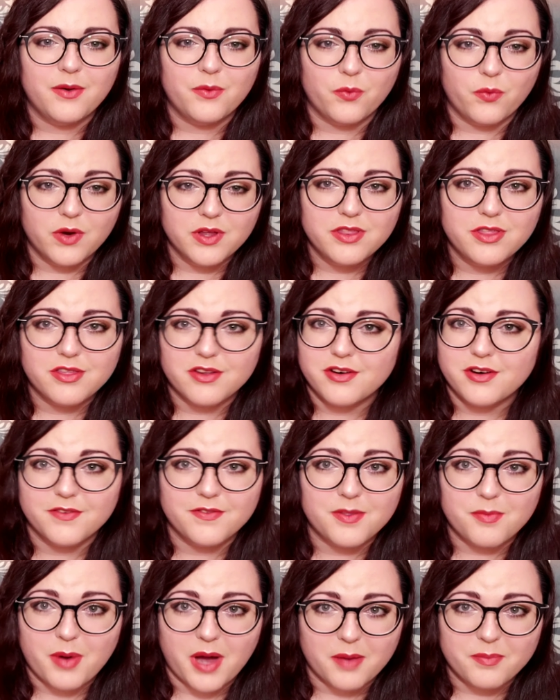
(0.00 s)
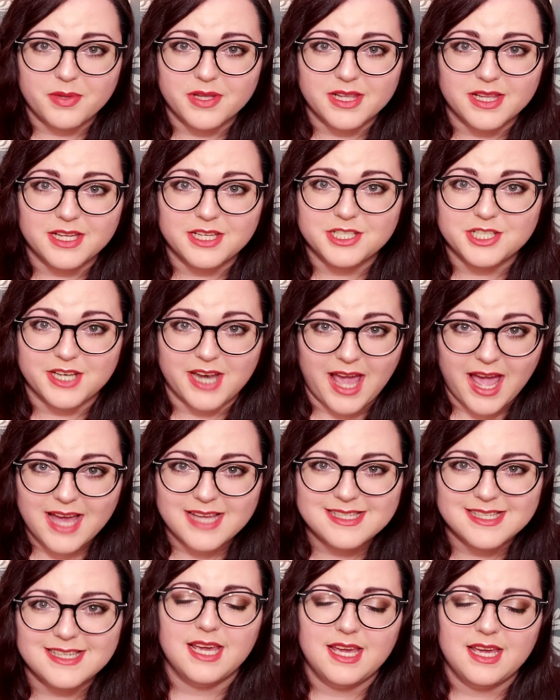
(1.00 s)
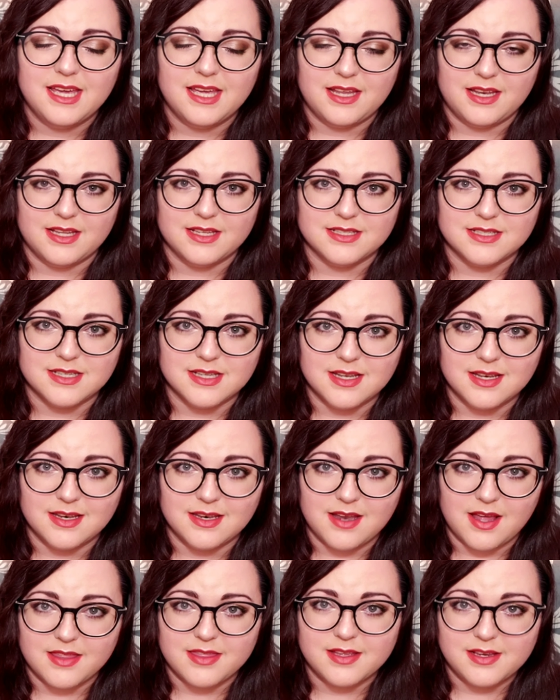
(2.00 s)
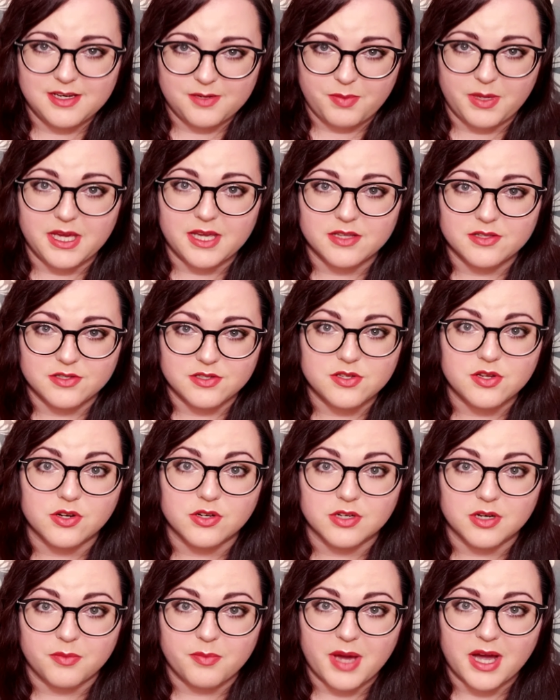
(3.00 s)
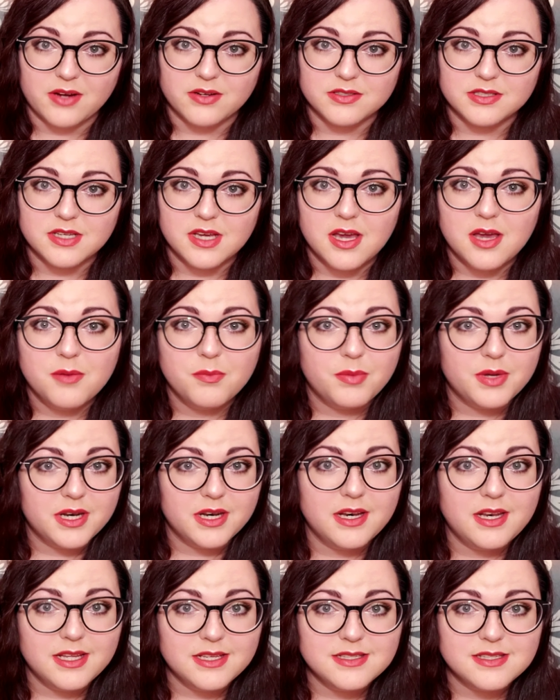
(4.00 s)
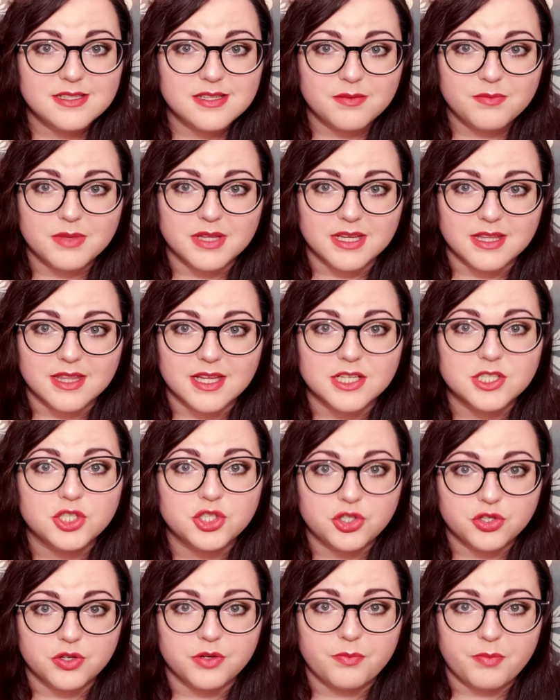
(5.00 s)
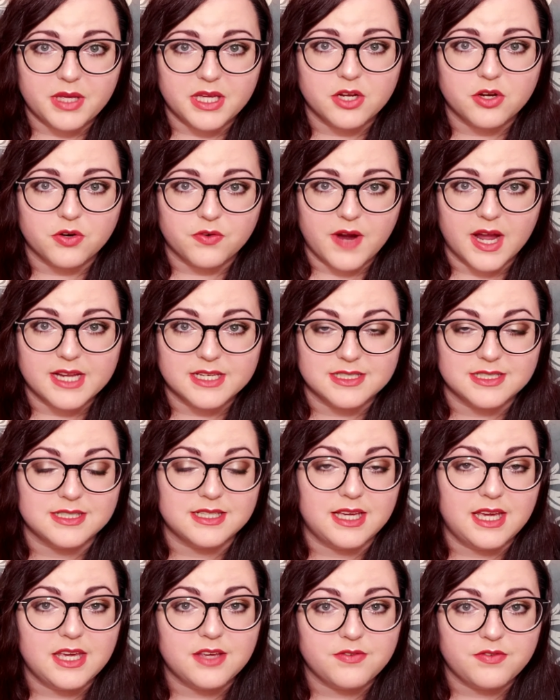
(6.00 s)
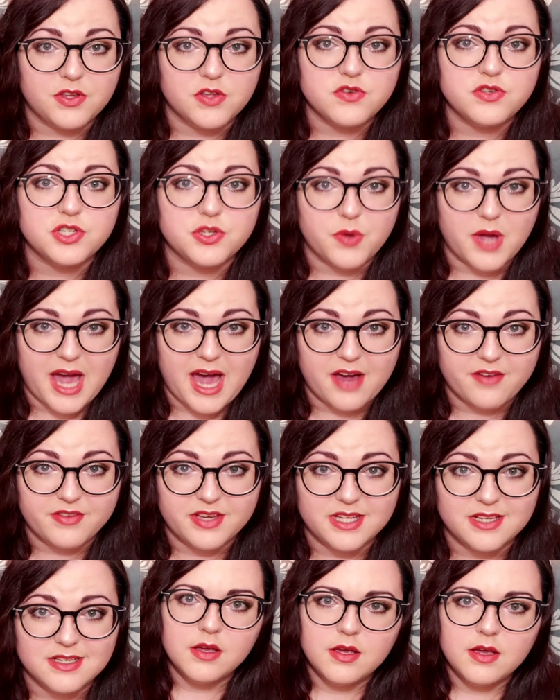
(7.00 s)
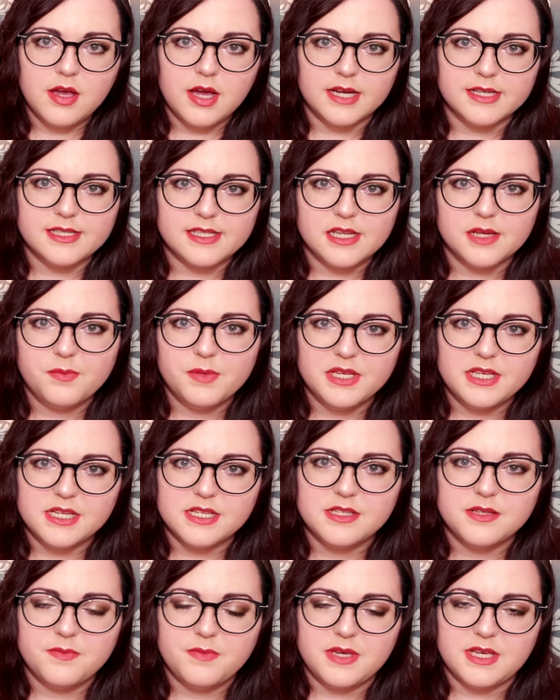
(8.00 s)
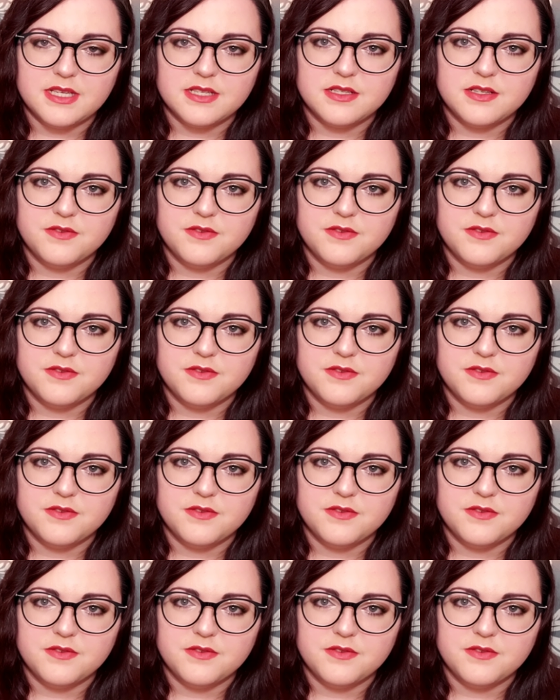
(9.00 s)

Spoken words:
1/3 of the population has it. It is nothing to be concerned about, but it is something that should be corrected if you do have it. Astigmatism is